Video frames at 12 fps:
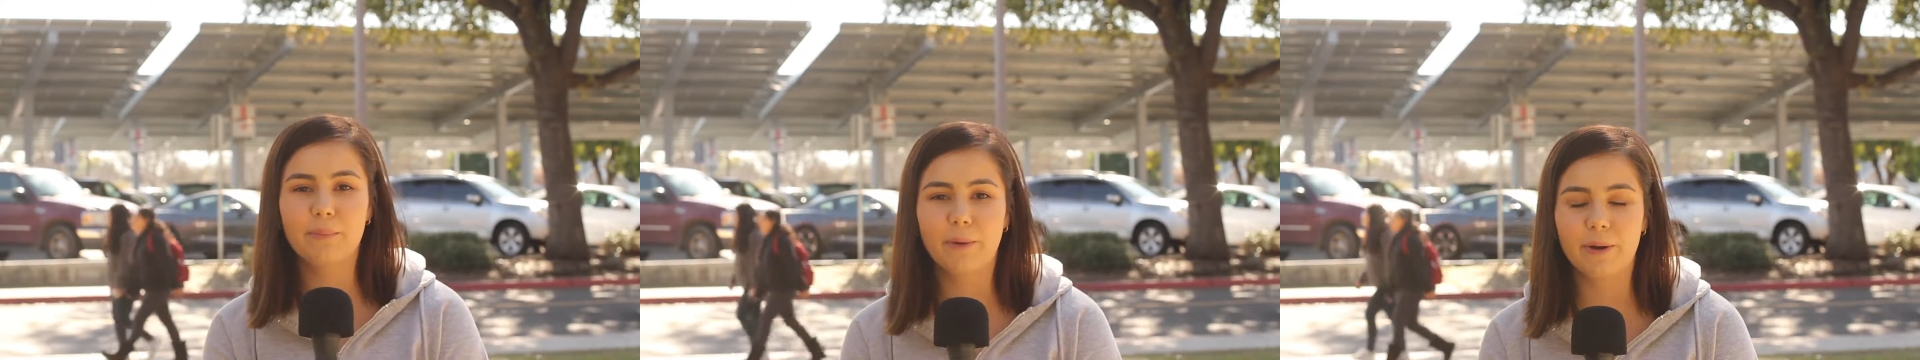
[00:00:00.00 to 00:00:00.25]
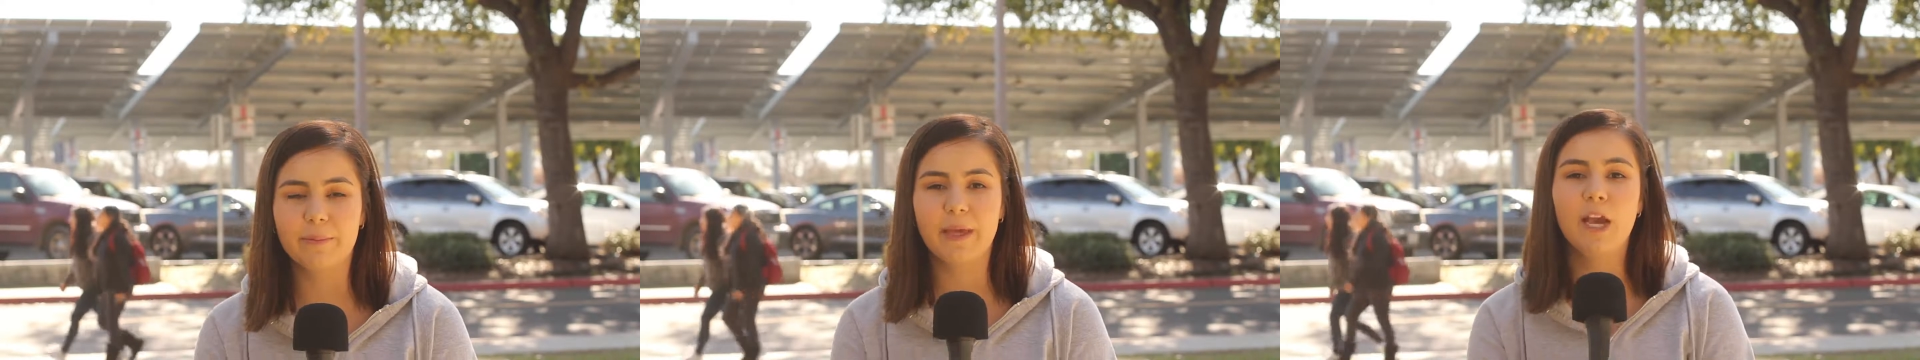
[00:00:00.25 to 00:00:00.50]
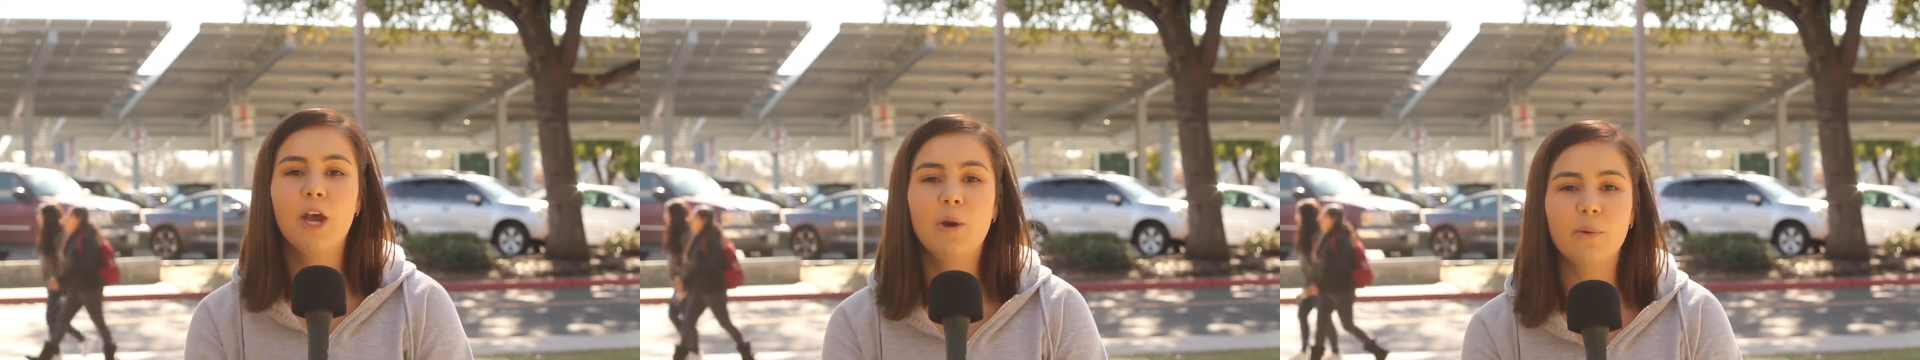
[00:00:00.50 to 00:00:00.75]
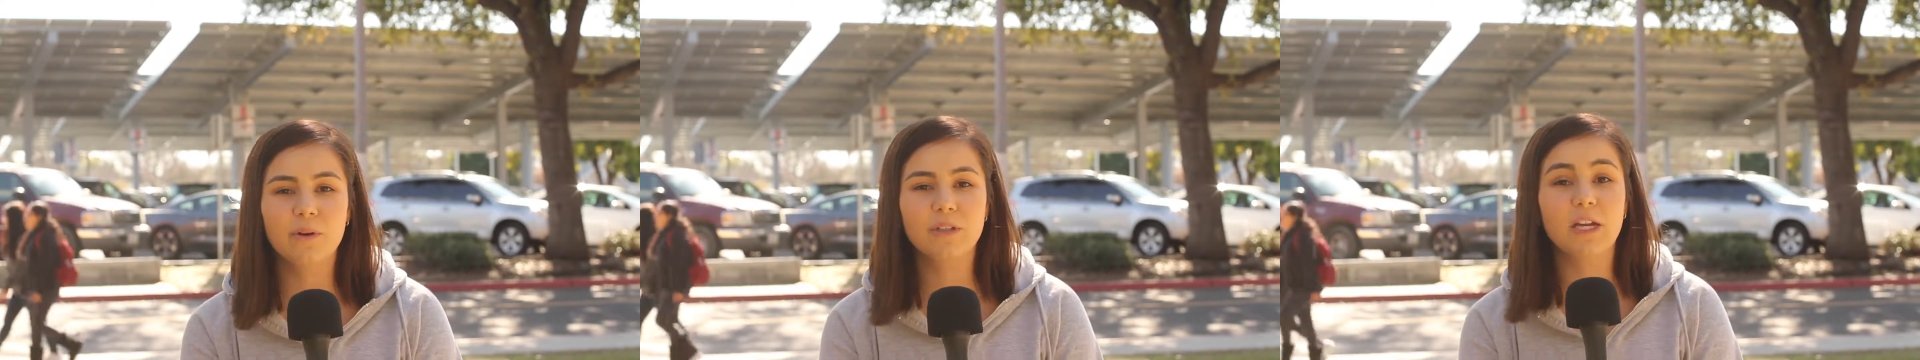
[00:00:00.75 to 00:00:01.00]
permit
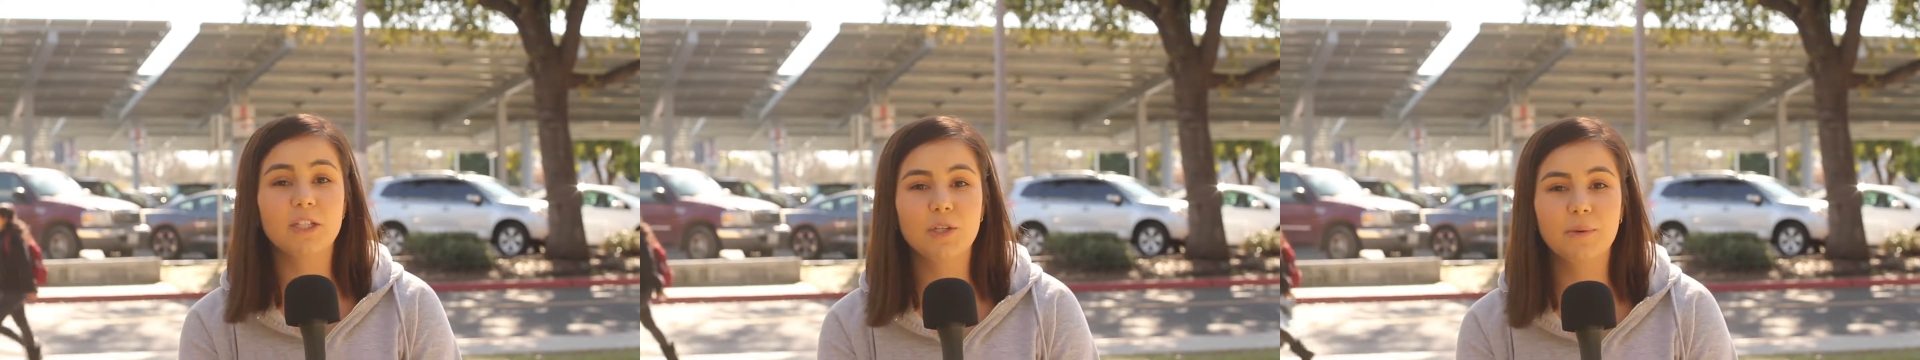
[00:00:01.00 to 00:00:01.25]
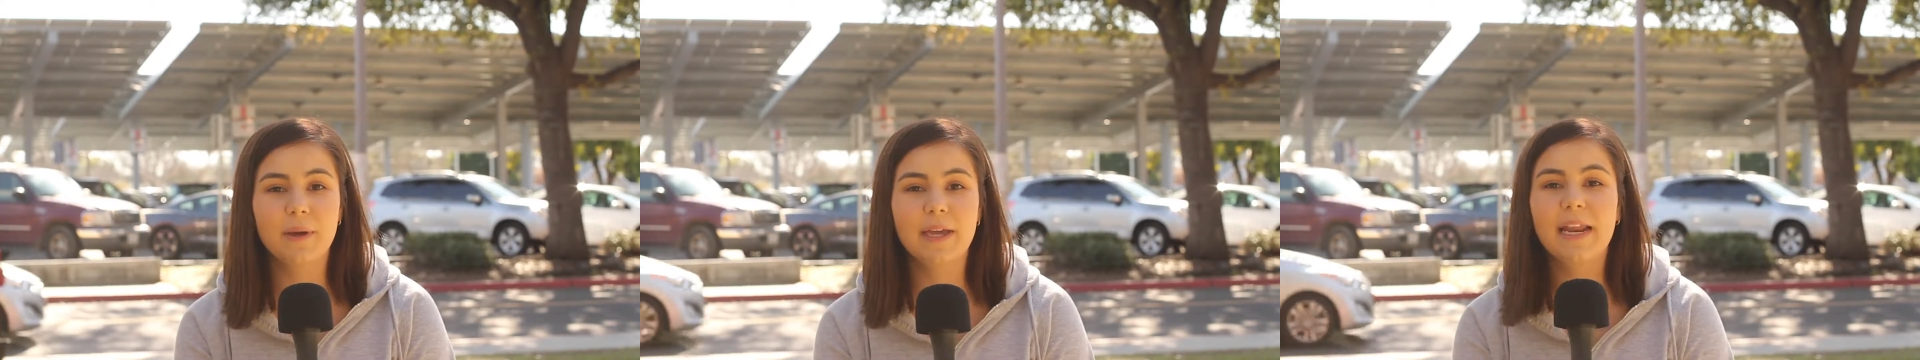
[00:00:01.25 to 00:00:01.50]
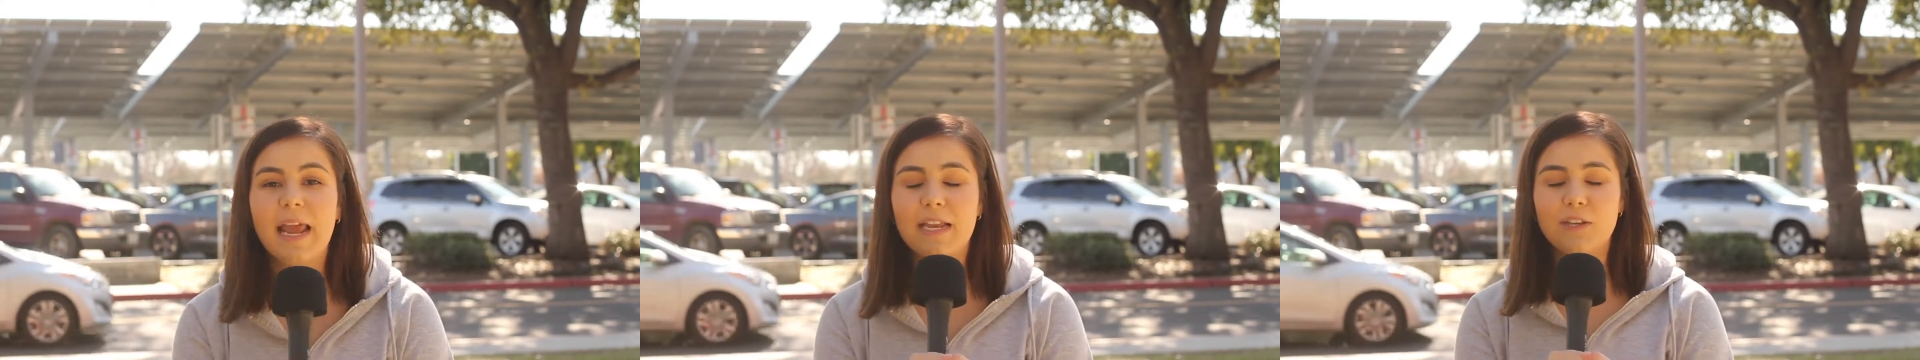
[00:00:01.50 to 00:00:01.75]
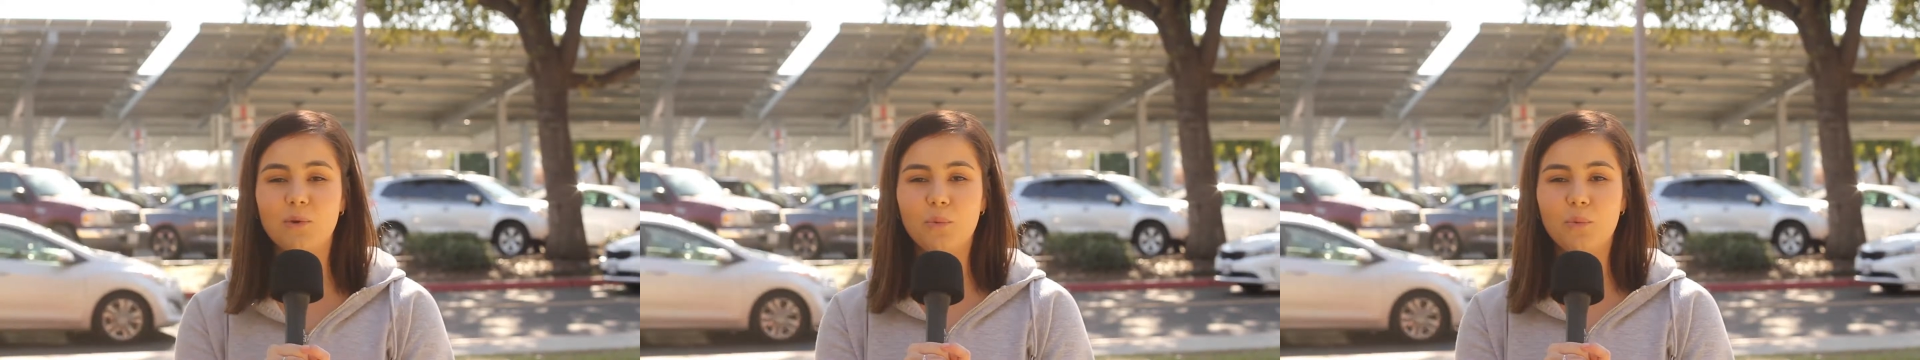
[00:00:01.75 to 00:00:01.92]
will not do it, and you